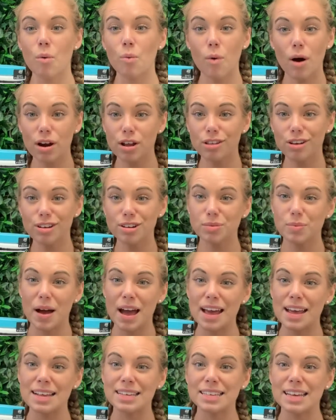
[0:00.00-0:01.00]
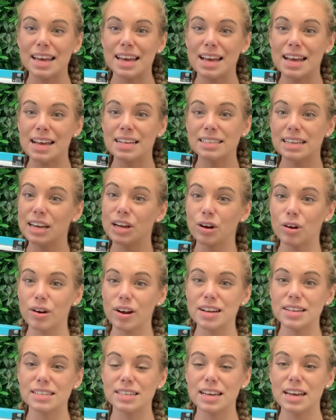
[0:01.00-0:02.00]
One of those ways is
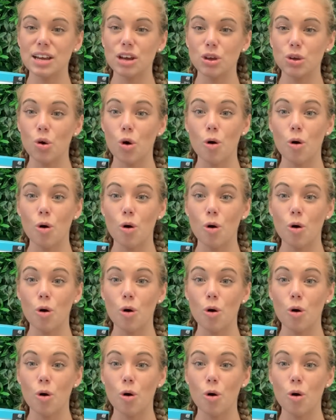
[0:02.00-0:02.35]
increasing